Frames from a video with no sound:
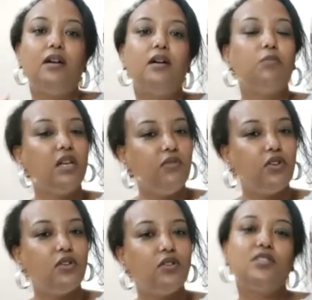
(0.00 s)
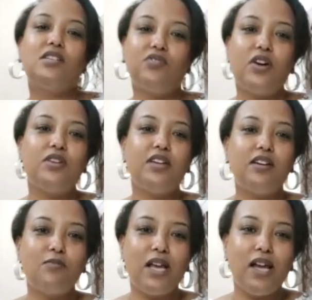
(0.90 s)
Believe it or not, it's found here
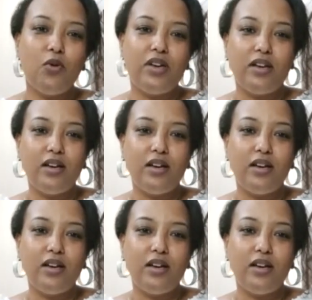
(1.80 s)
in Malawi.